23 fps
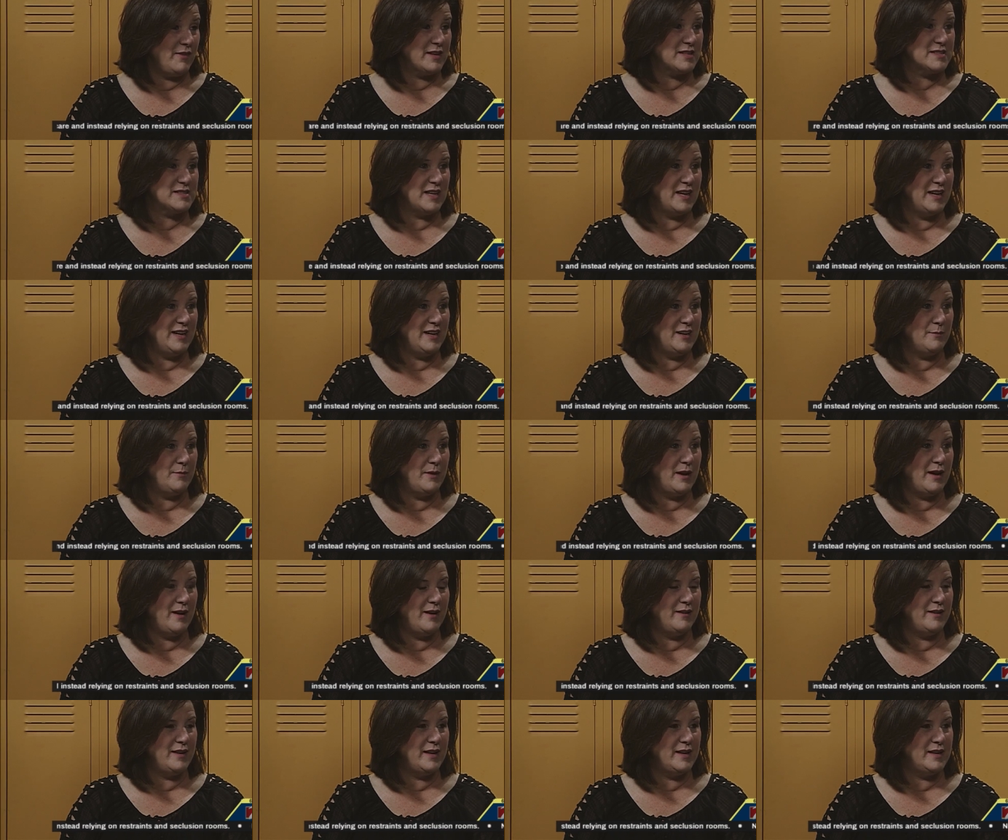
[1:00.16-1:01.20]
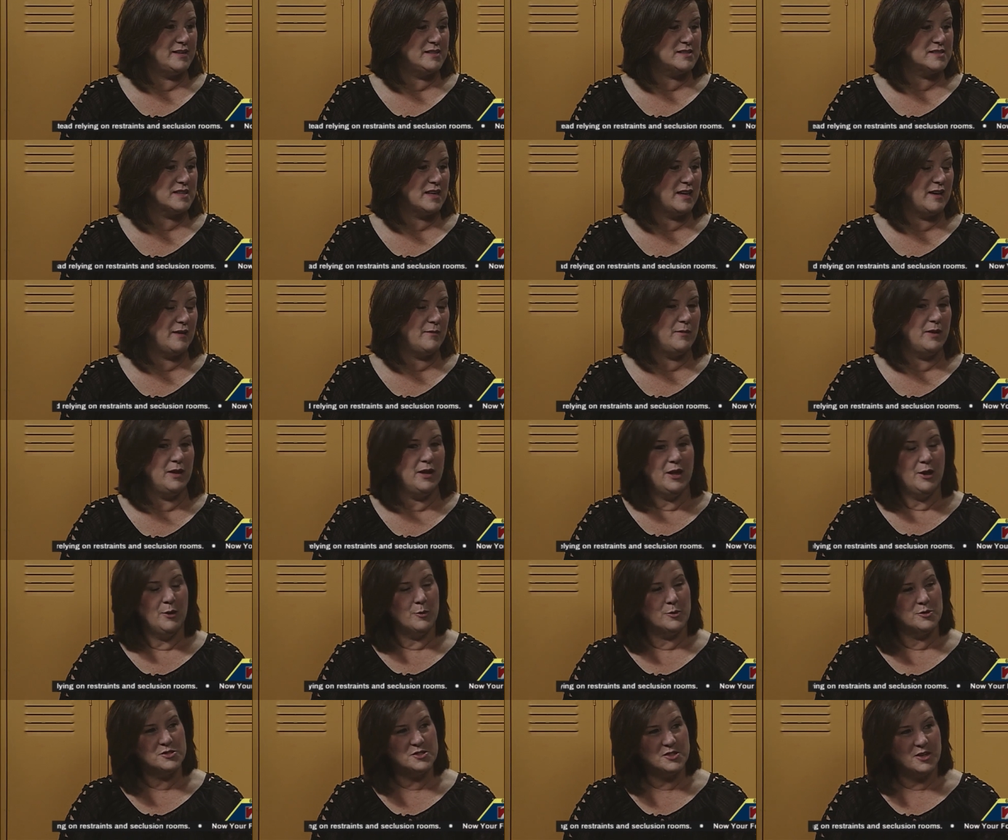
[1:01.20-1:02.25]
of excited about is um,
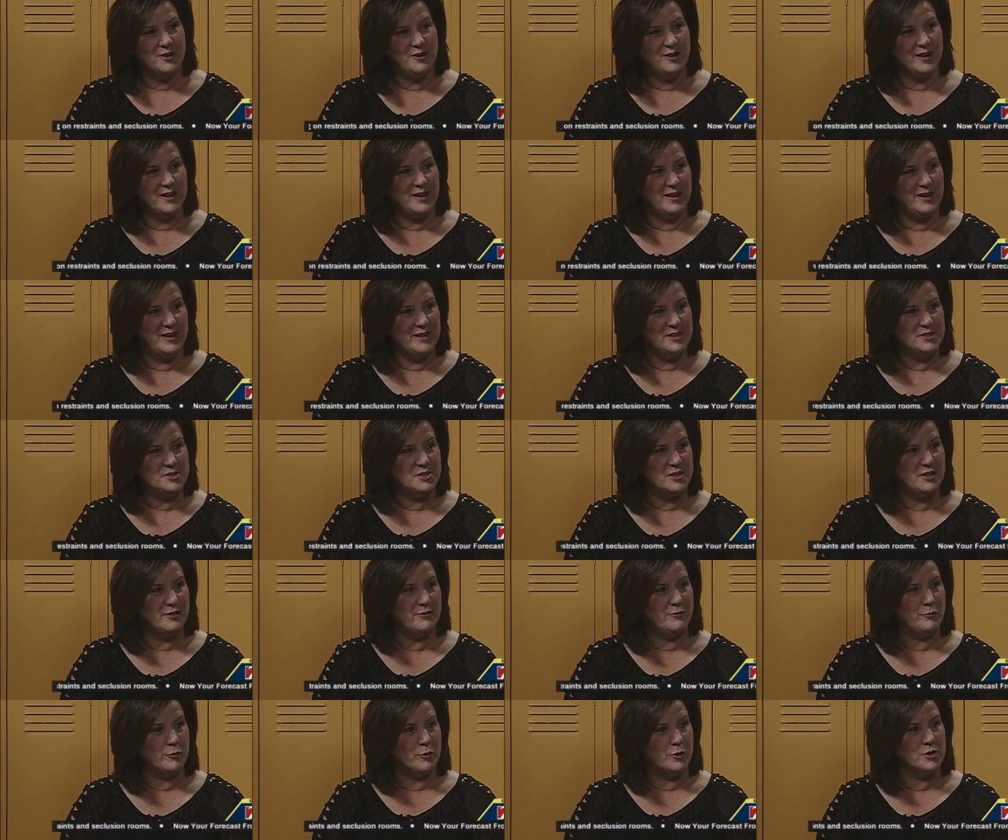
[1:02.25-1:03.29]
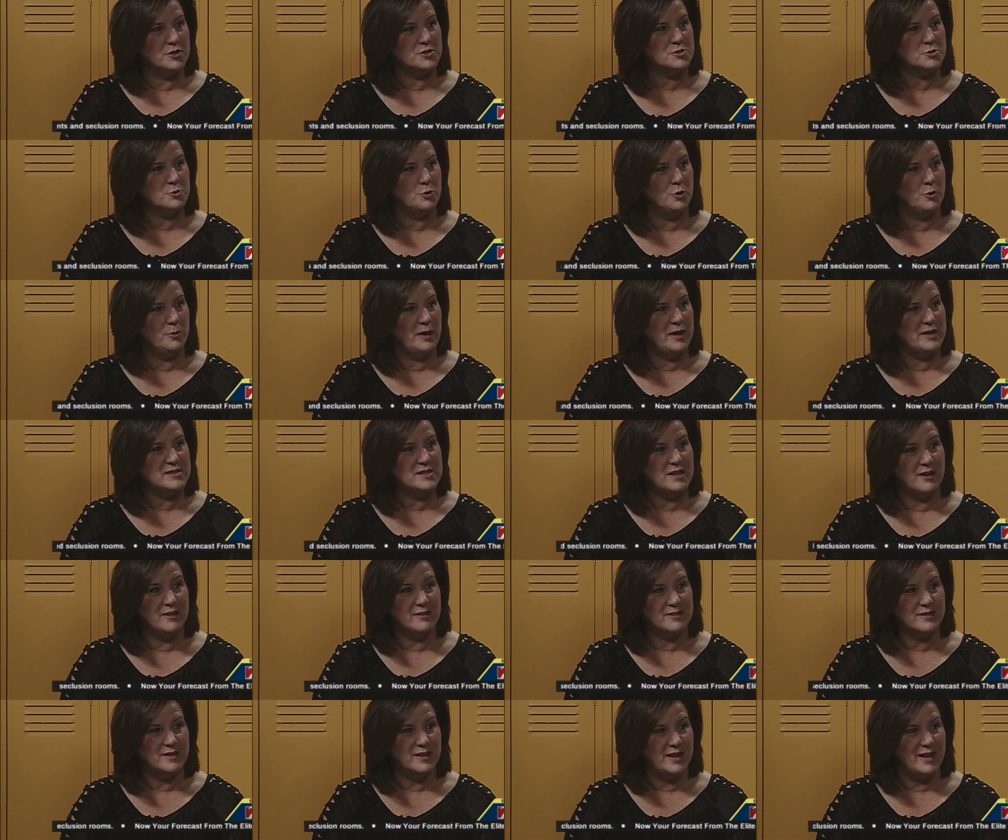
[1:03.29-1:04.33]
we're starting an initiative for a school-based
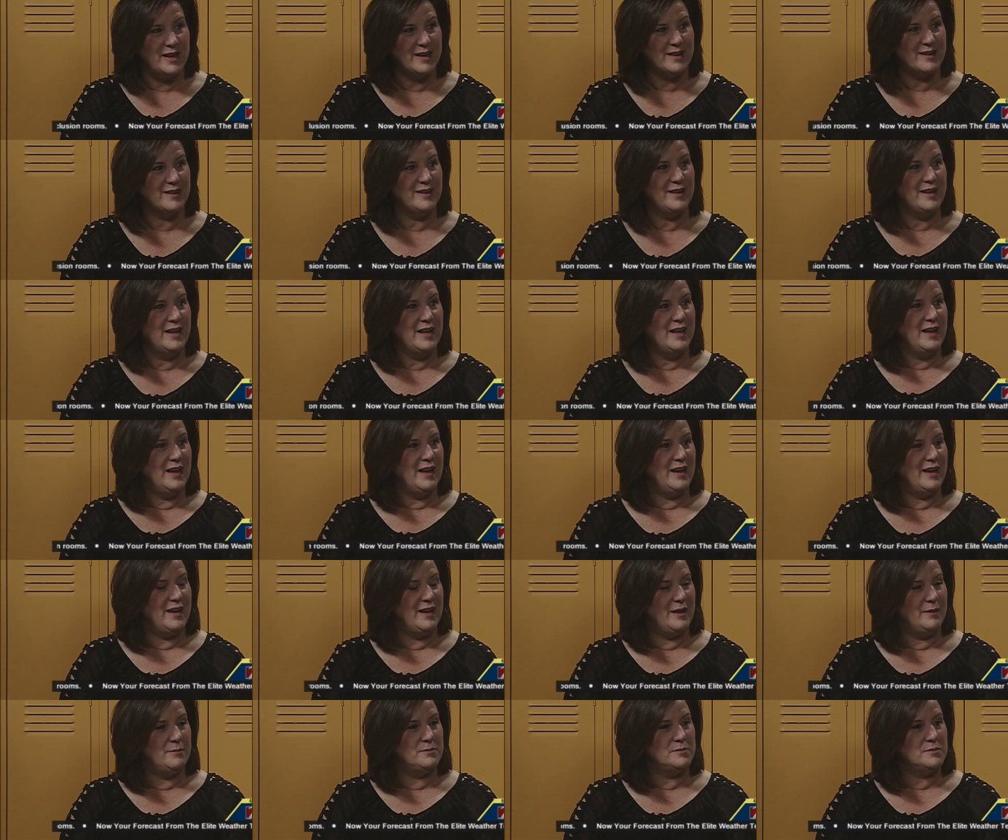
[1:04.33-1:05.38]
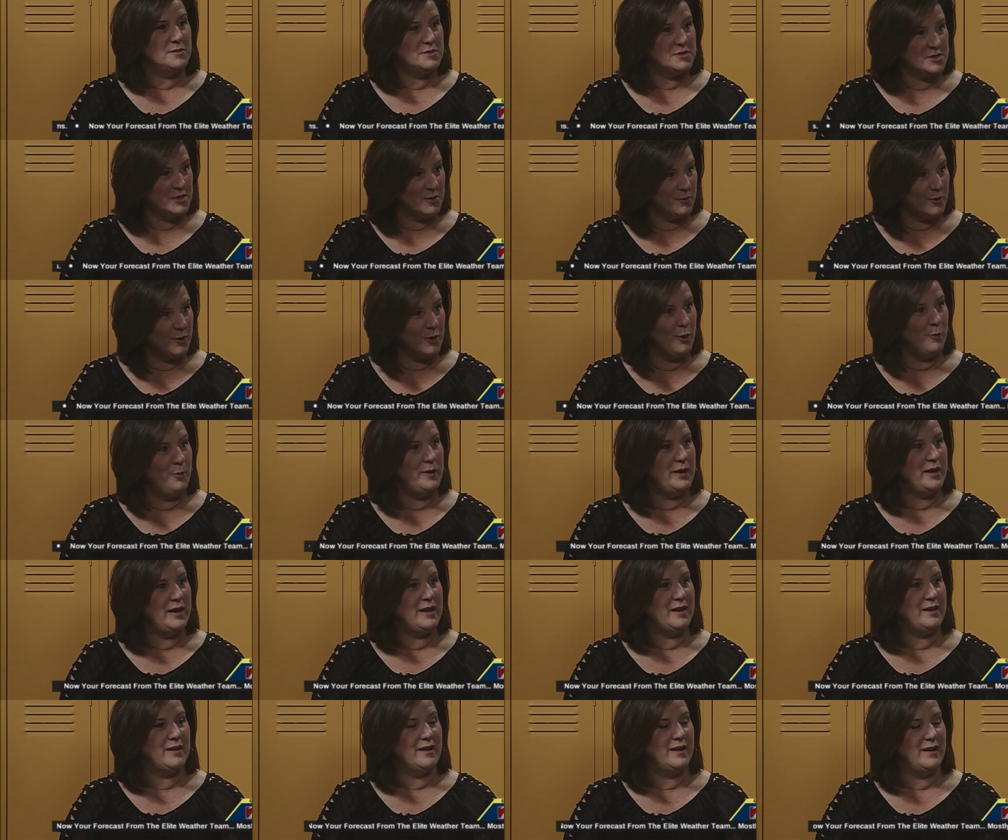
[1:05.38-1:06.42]
health clinic. Okay. Oh, um, oh, yeah, yeah. So we're
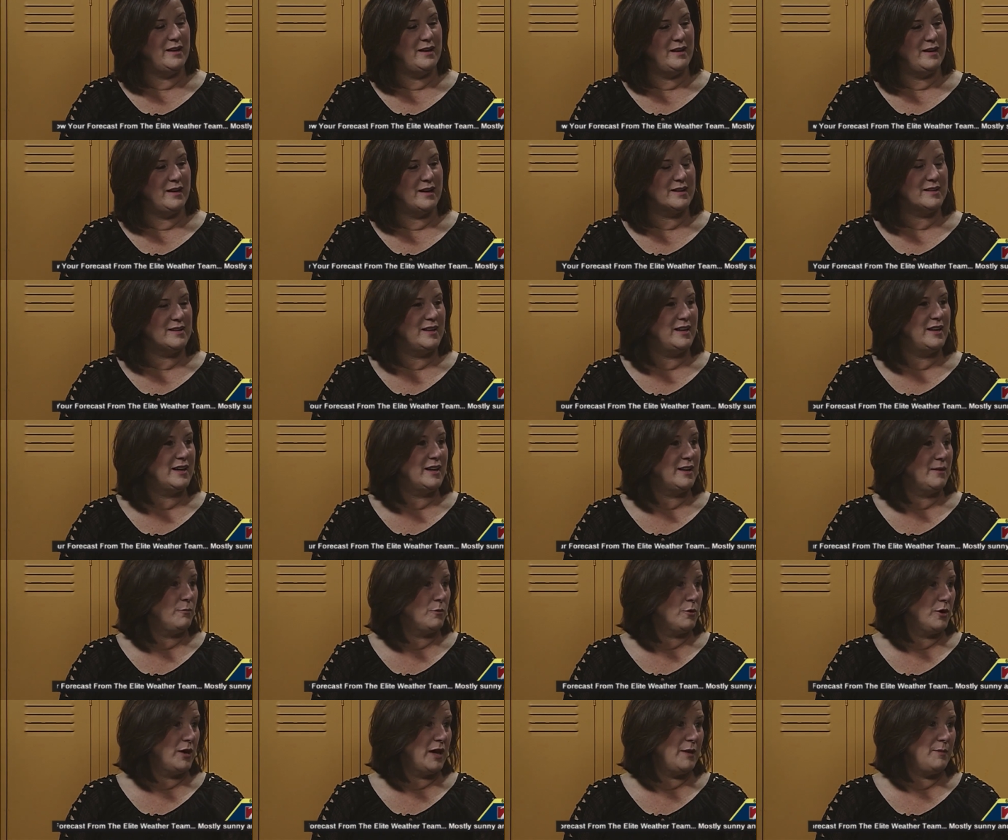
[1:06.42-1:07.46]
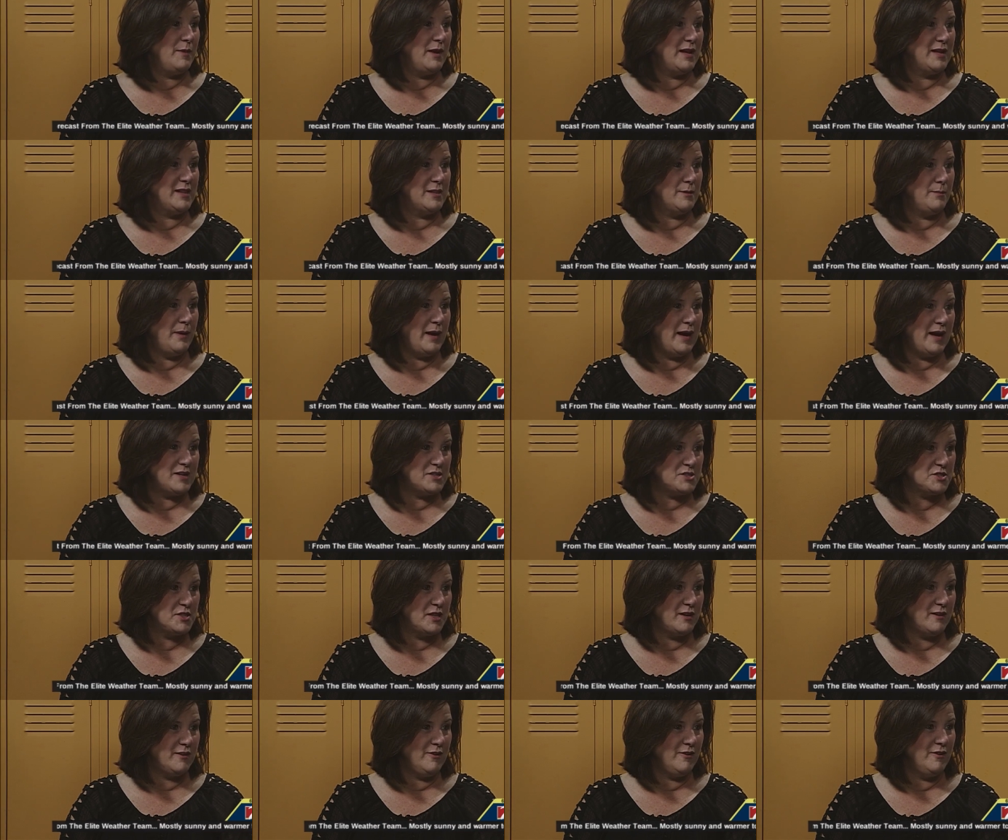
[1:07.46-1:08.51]
opening uh, a clinic and we're naming it the Patch
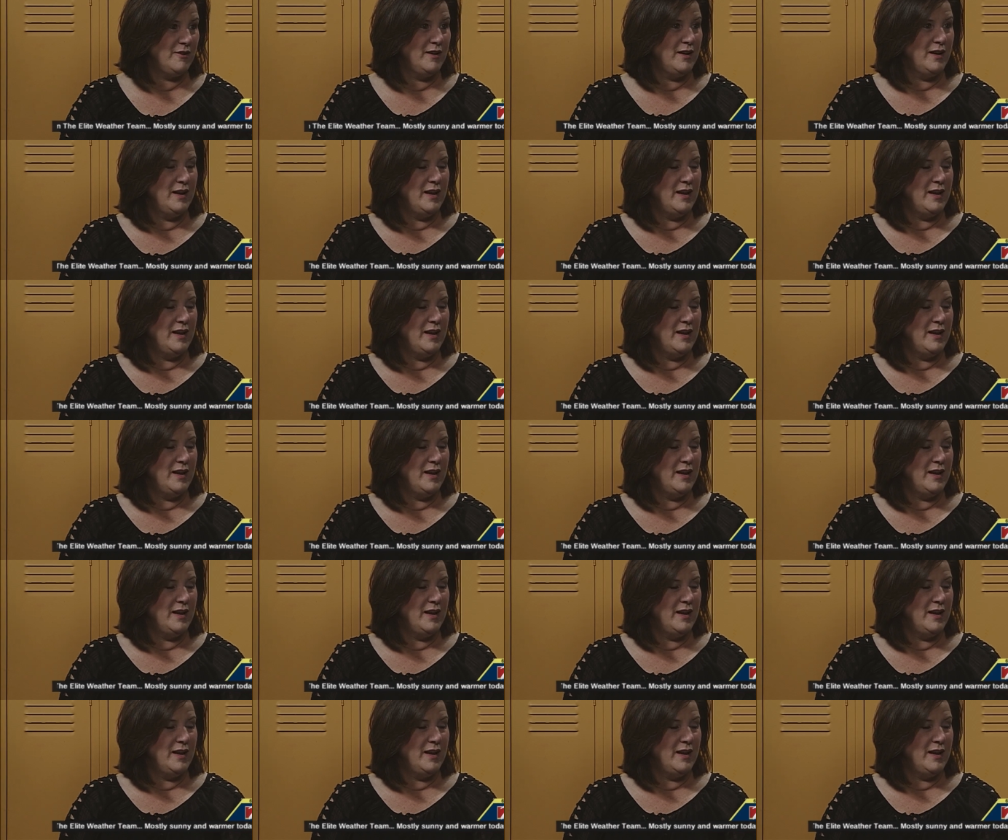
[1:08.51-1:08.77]
Center.